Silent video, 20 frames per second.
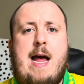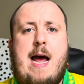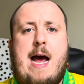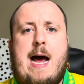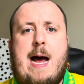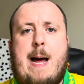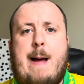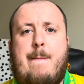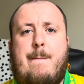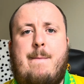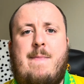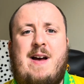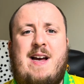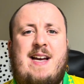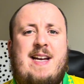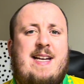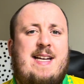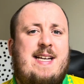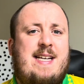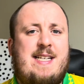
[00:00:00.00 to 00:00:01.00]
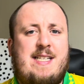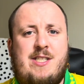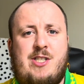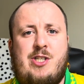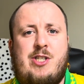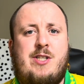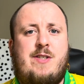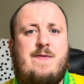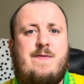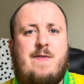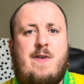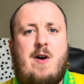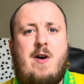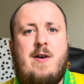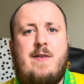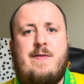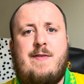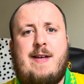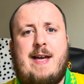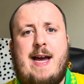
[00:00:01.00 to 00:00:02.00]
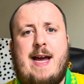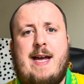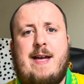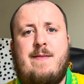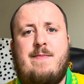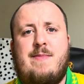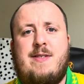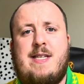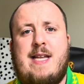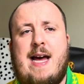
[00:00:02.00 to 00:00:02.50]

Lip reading: It is just 5 games.